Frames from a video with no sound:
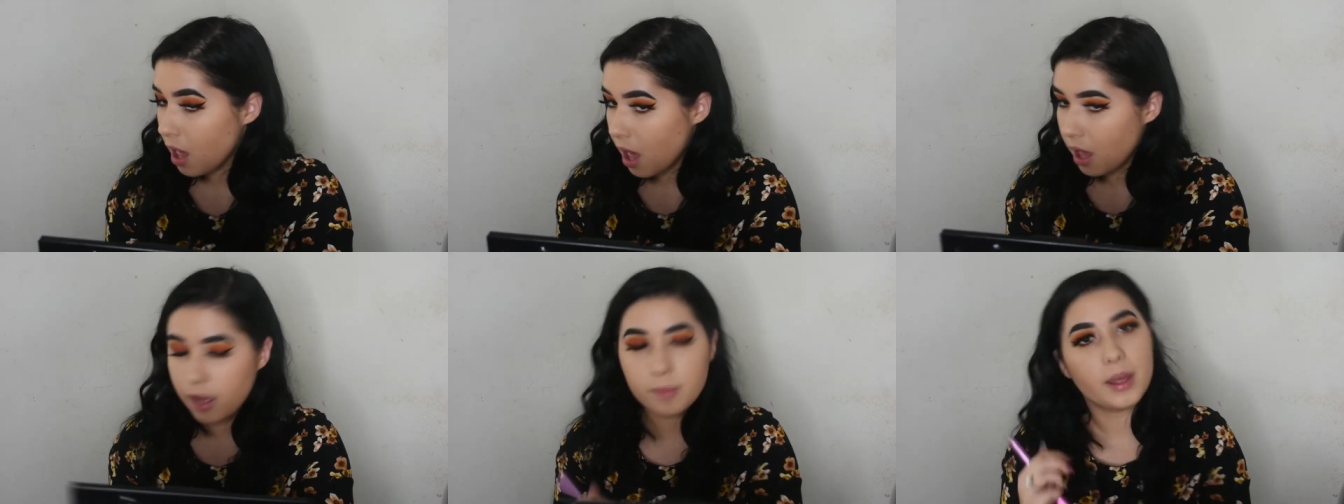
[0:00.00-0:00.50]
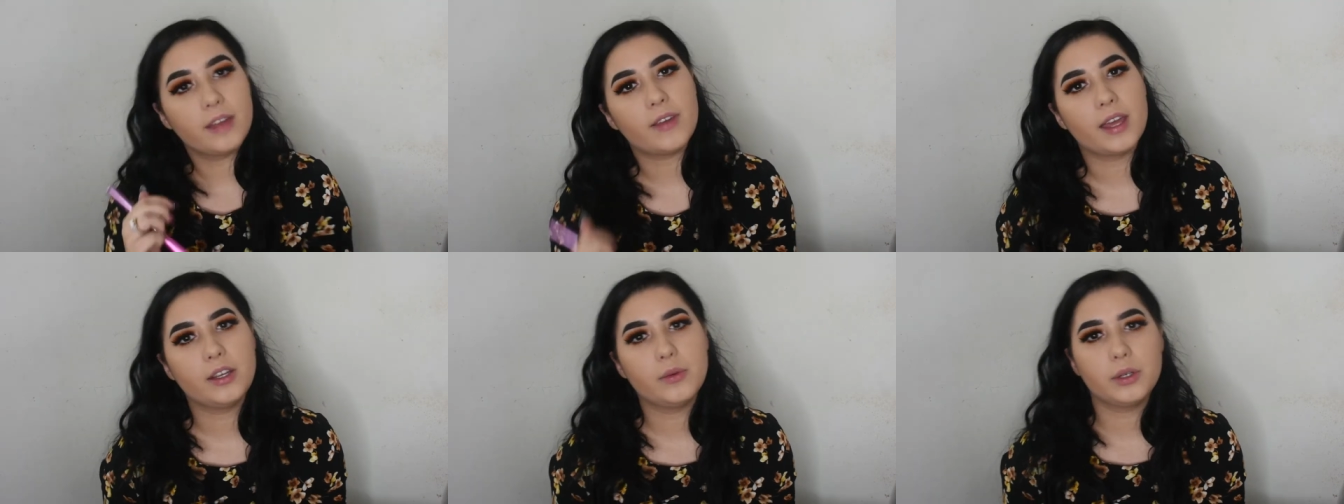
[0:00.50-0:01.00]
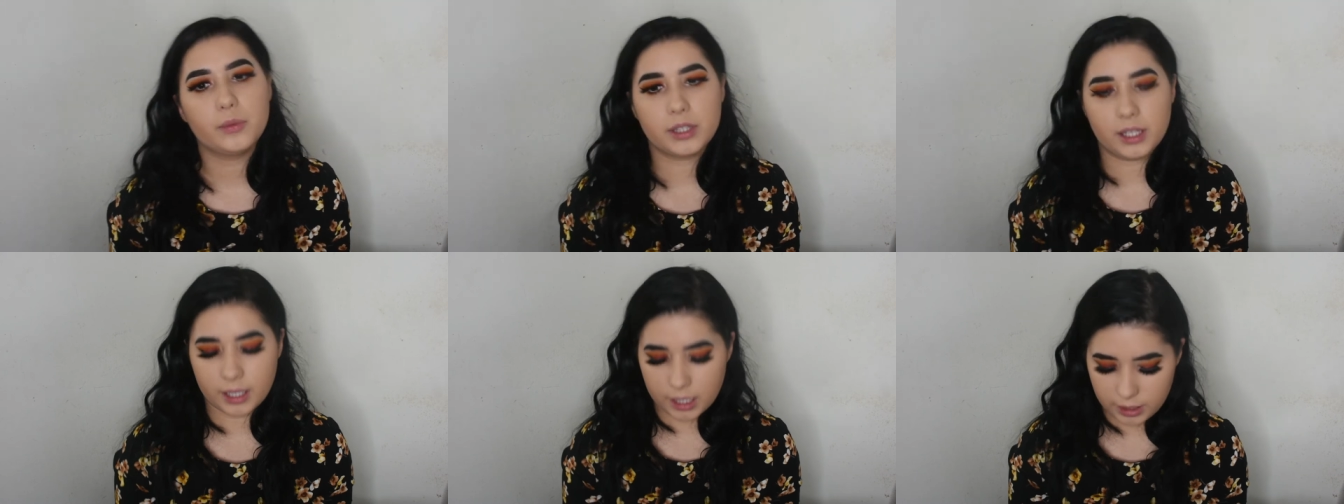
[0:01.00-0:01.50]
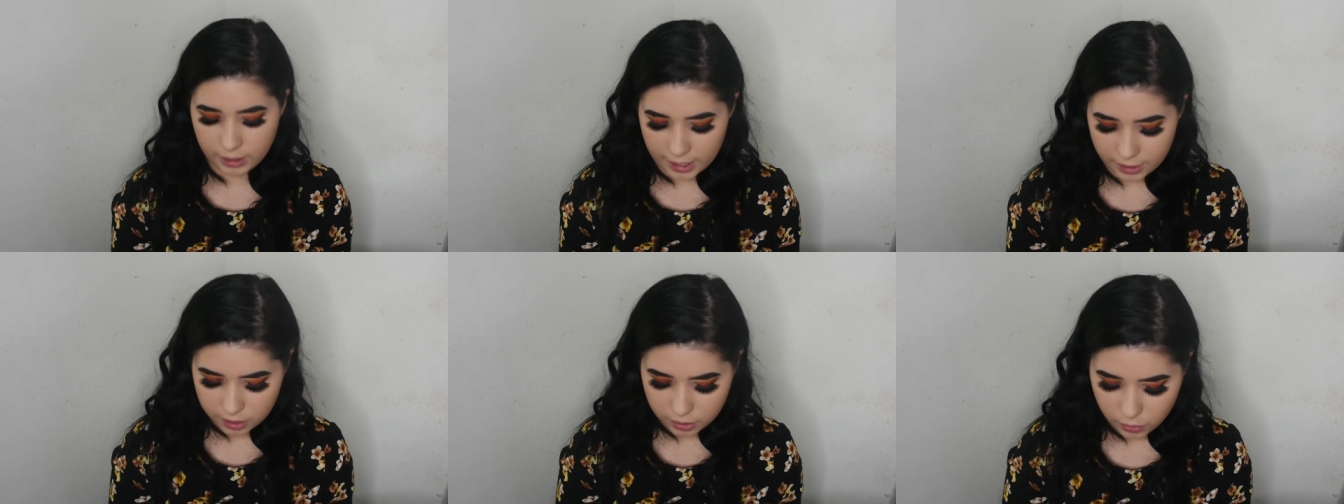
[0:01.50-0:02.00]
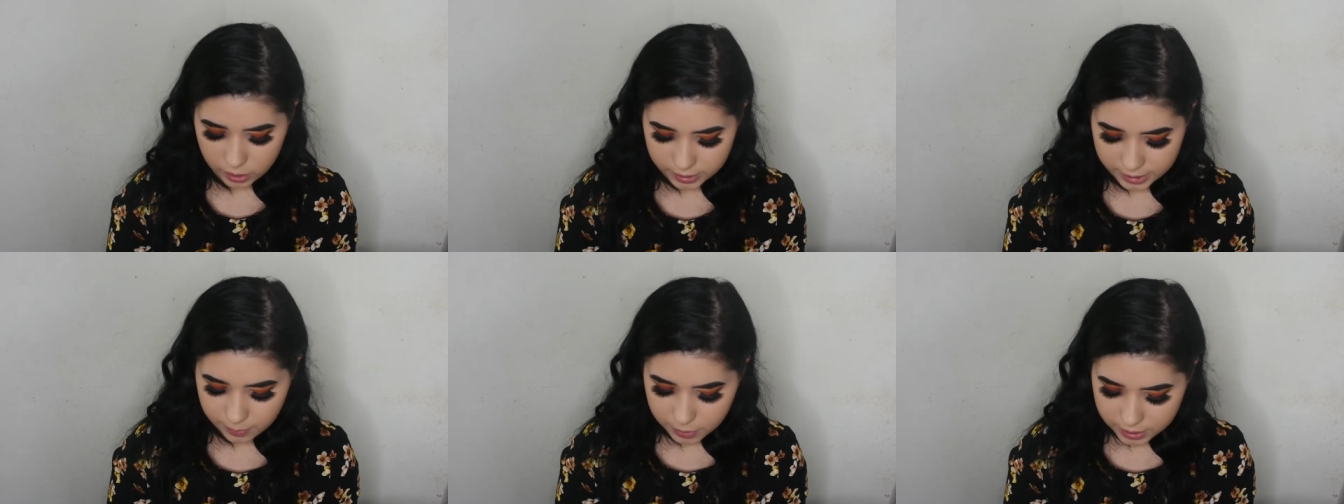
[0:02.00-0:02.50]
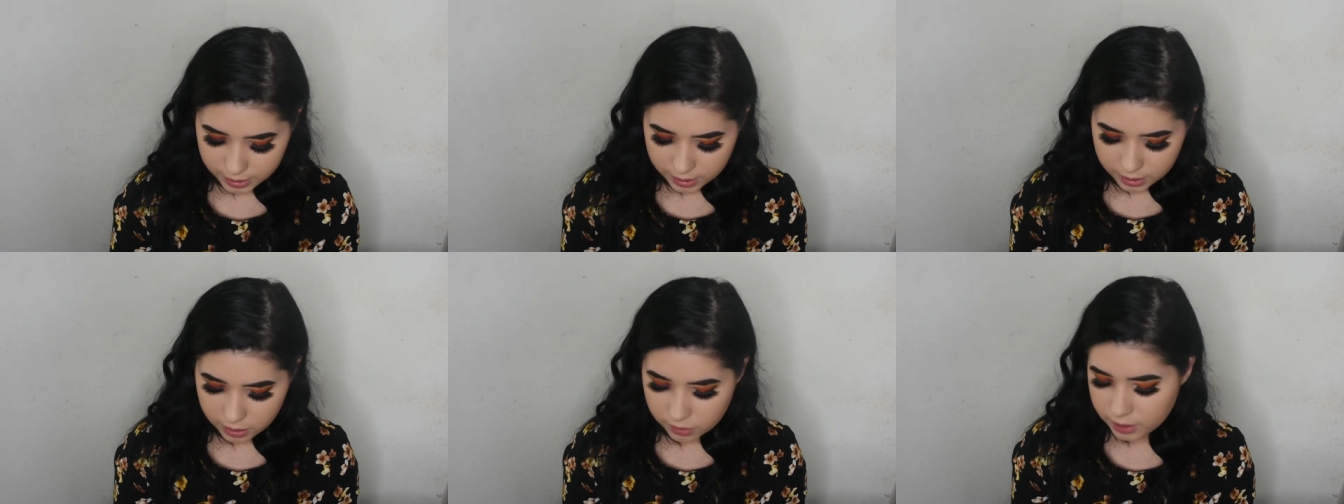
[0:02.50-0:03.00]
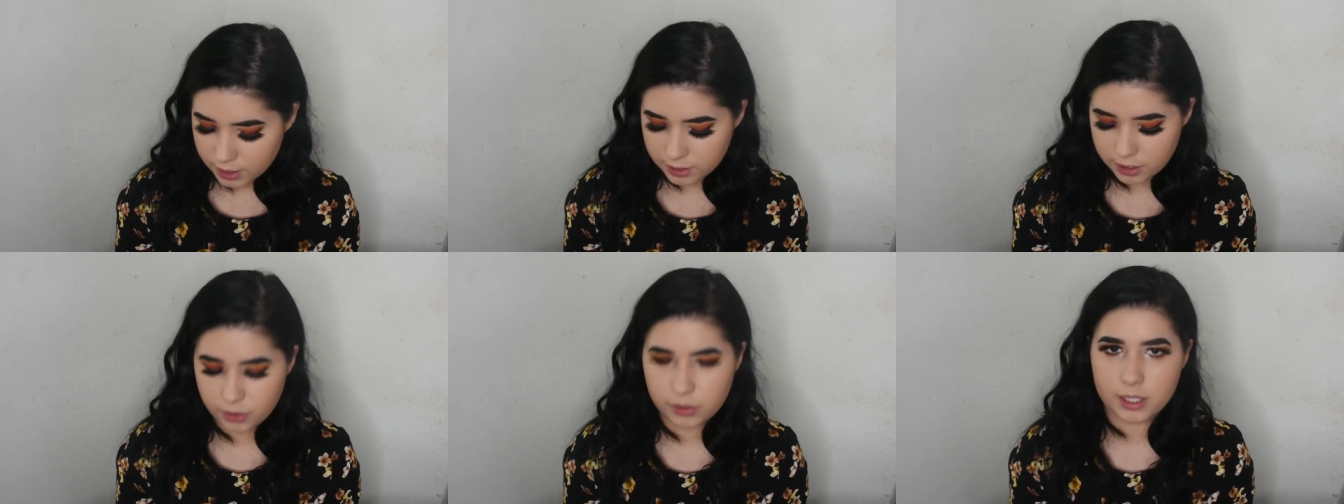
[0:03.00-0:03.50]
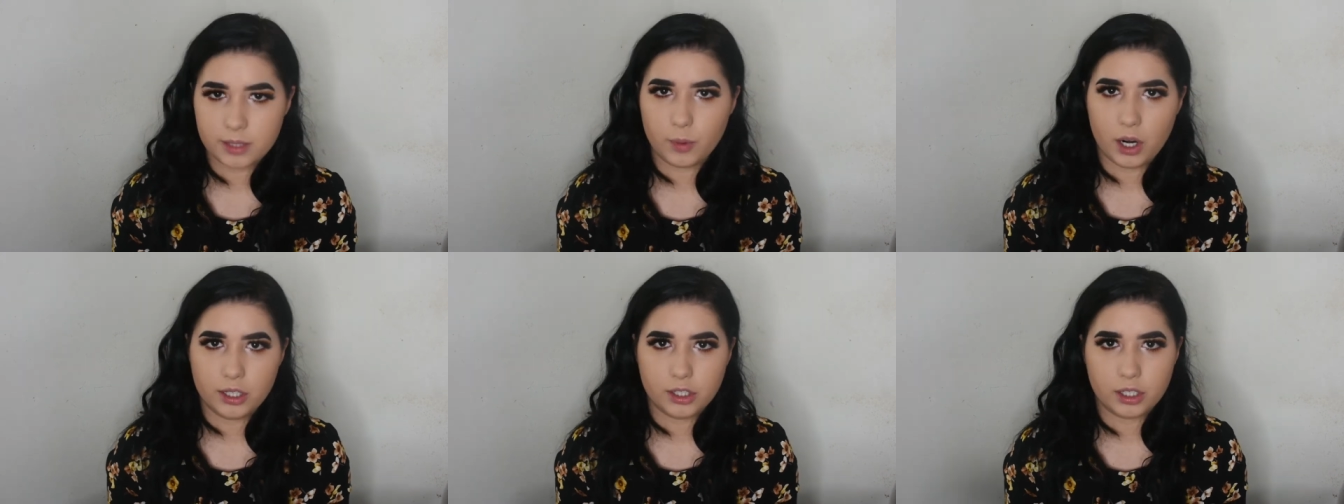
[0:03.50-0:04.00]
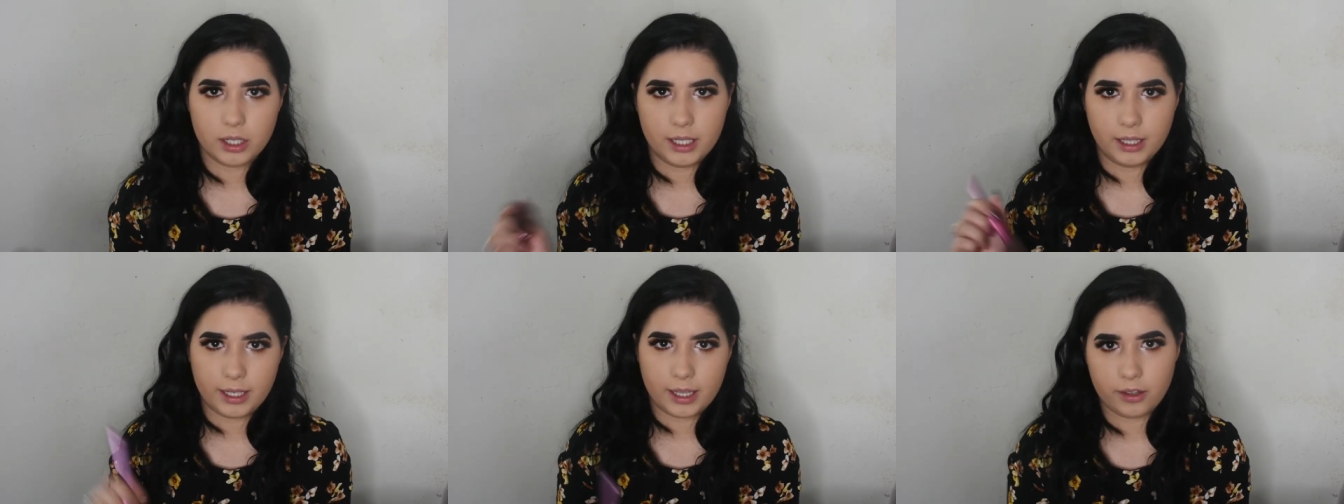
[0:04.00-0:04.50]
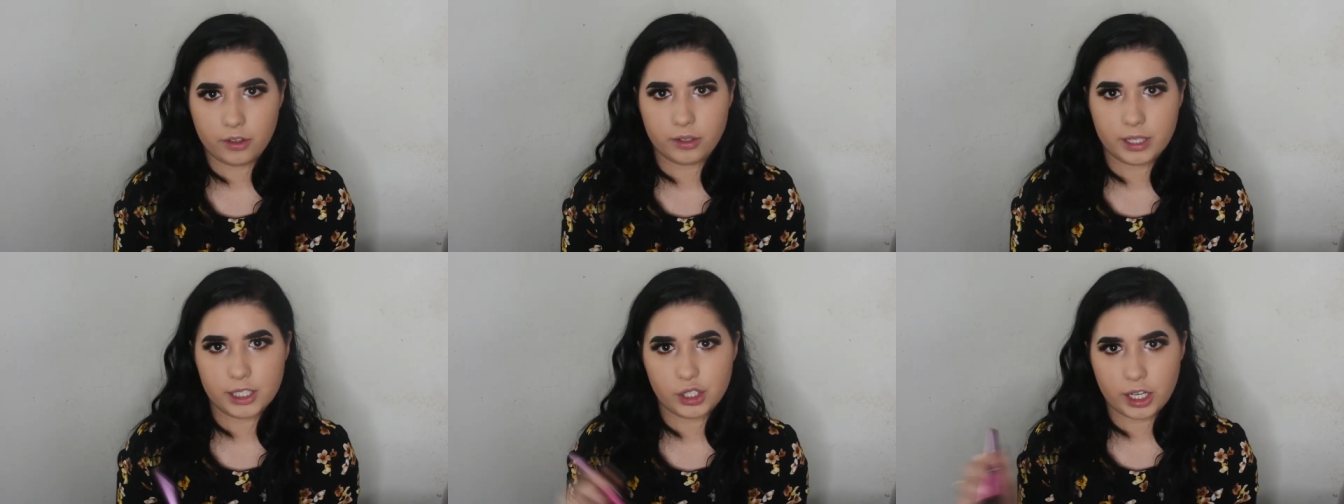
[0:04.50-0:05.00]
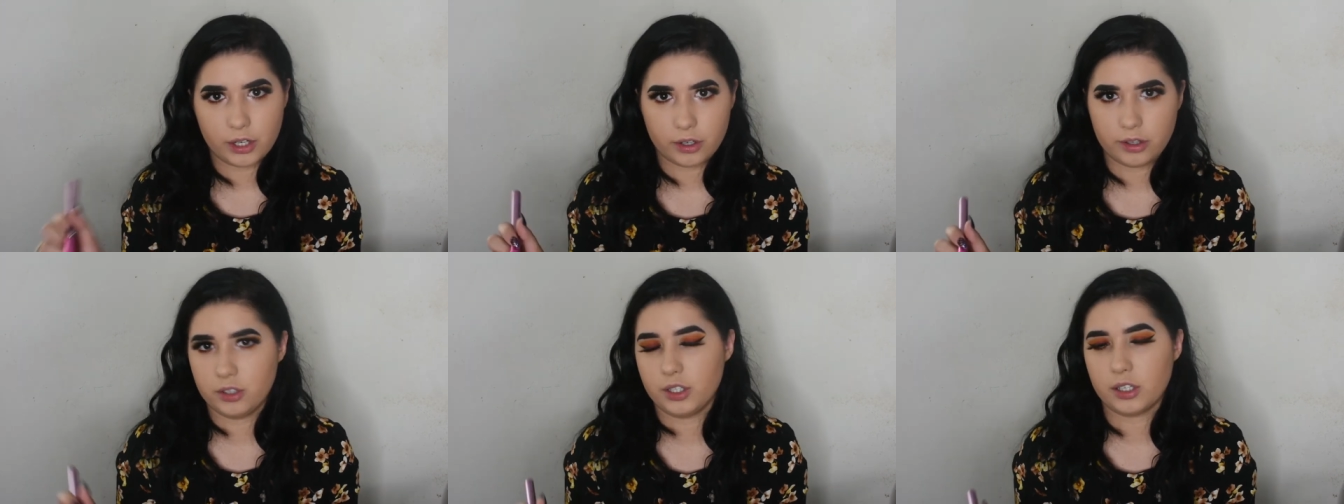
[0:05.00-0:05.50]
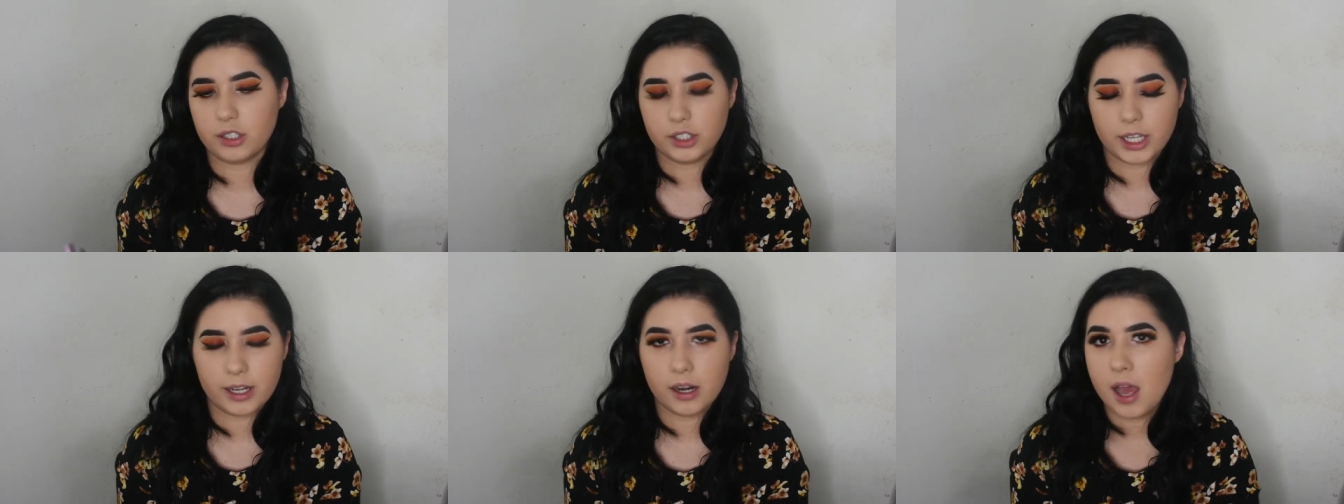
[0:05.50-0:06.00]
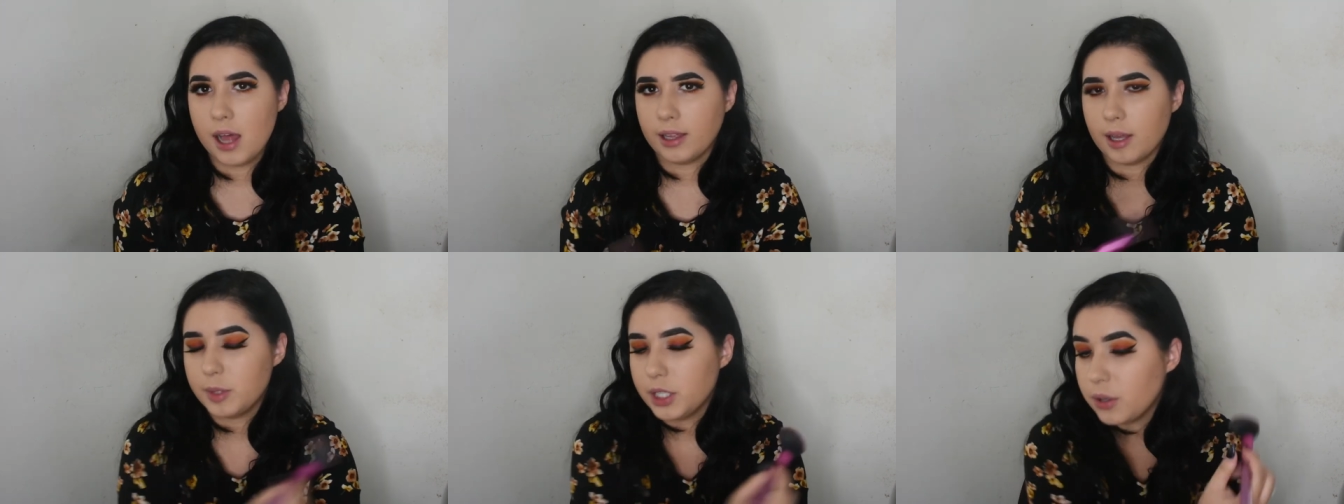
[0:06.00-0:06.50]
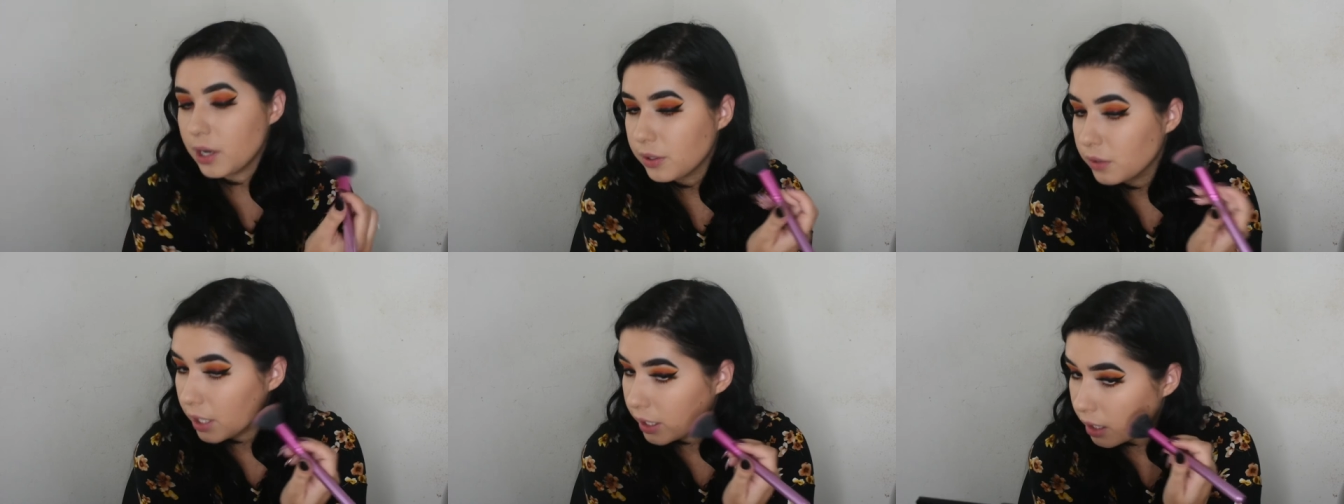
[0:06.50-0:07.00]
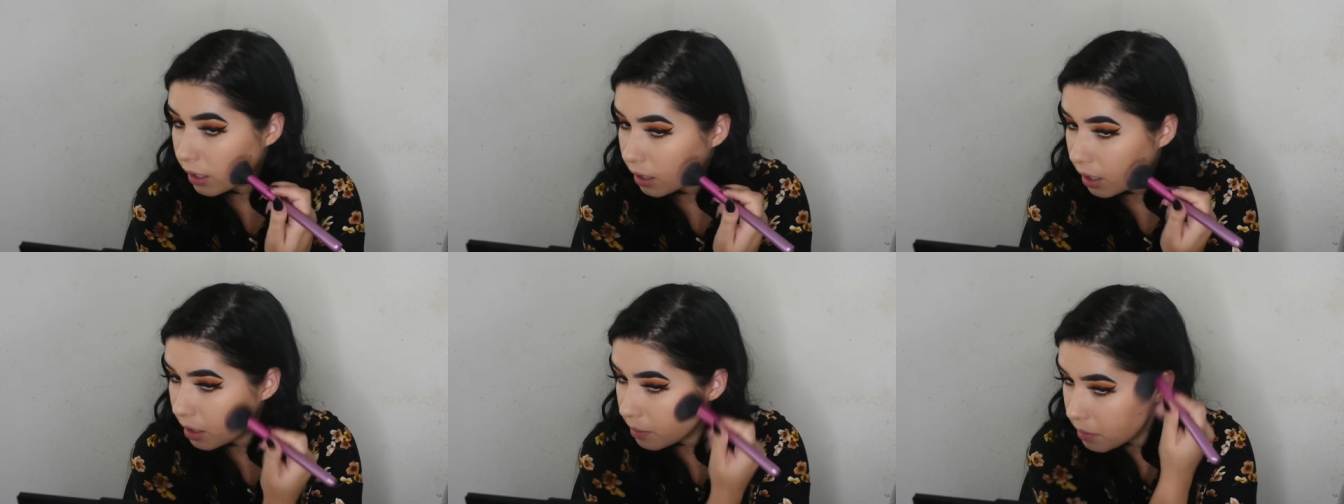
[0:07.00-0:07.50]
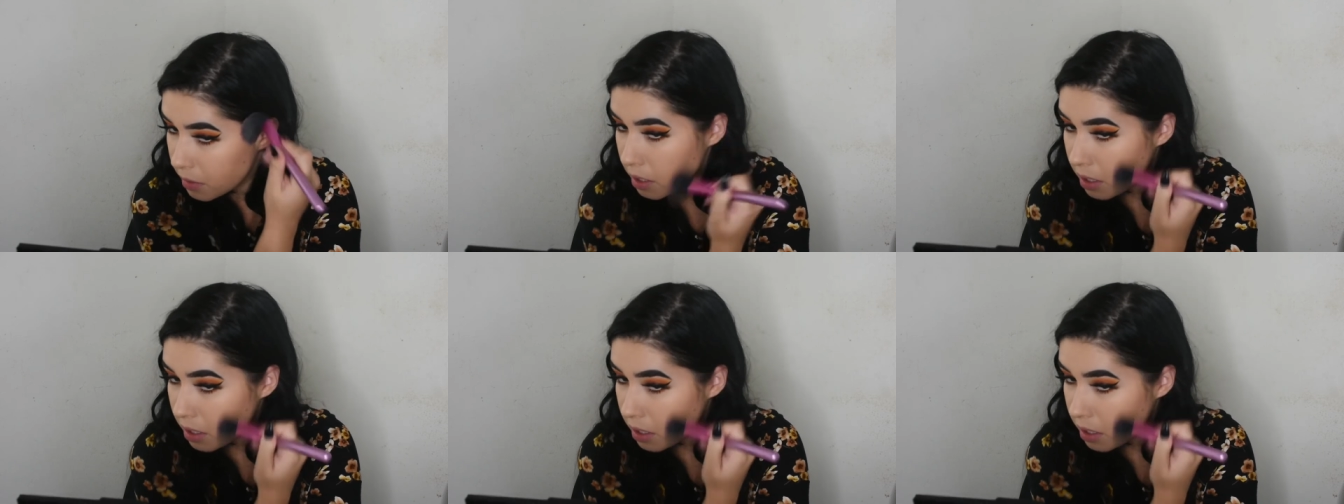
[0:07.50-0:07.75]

Um, if anyone with like a lighter or deeper skin tone says use this bronzer in like either this shade or their darker shade, let me know how you like it. Um,